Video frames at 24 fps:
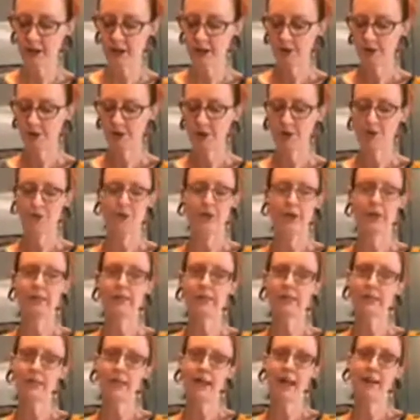your
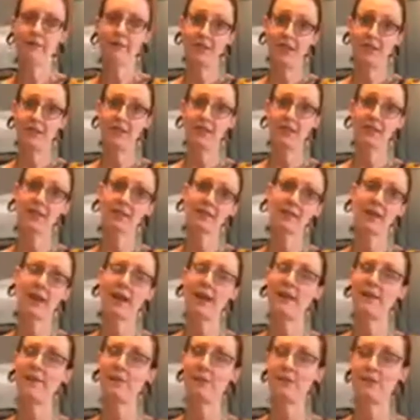nutrients, I've done this.
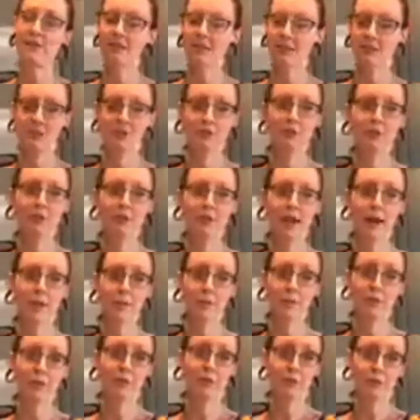I was in a
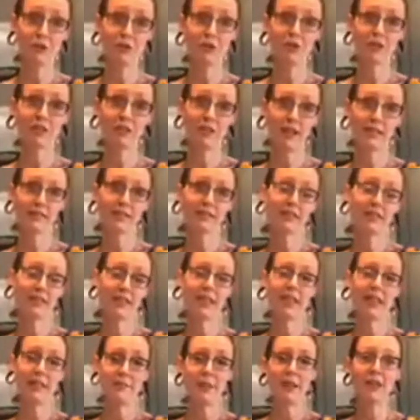couple of nutrition classes,
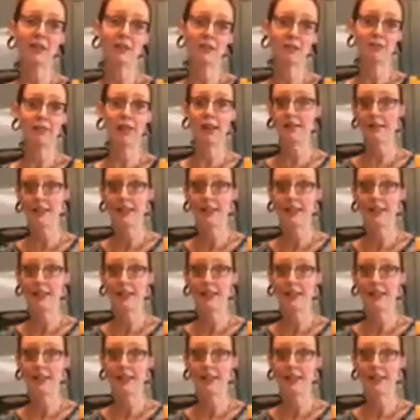and they make you do that.